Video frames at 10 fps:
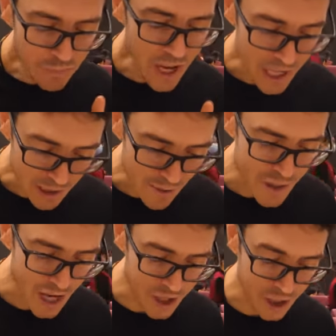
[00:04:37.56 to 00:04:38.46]
I love
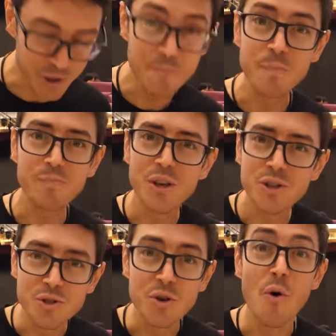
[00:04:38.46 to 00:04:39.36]
that dish.
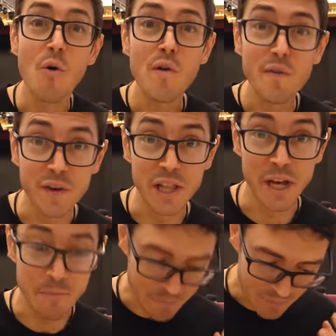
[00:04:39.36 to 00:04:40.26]
So filling,
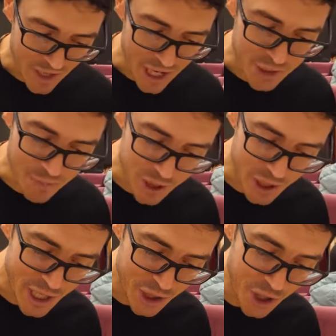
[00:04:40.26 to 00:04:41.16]

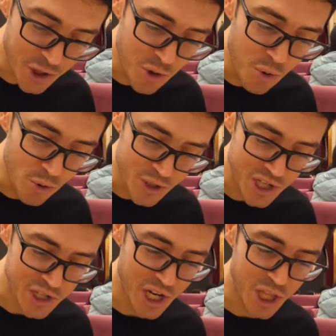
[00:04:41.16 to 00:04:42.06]
especially in the cool
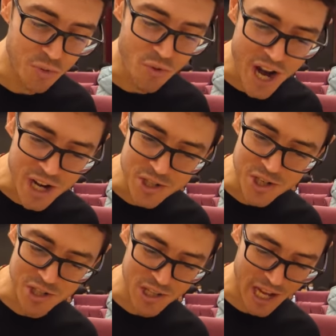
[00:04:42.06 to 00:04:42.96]
season, in the rainy
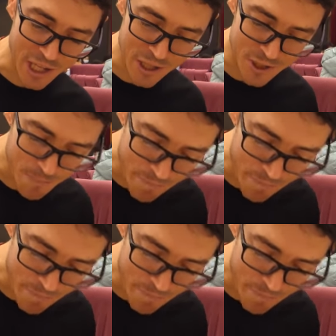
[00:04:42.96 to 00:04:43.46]
season like this.